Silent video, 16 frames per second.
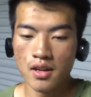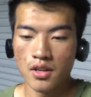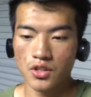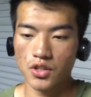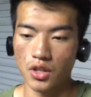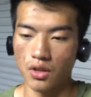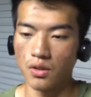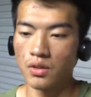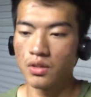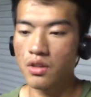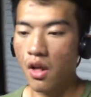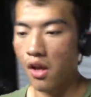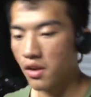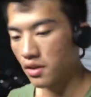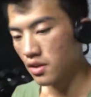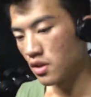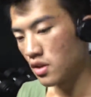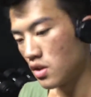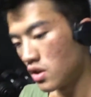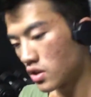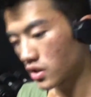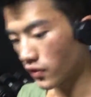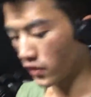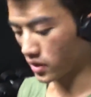So
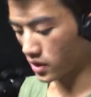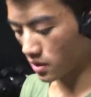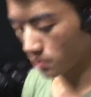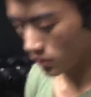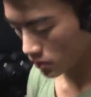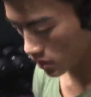for example,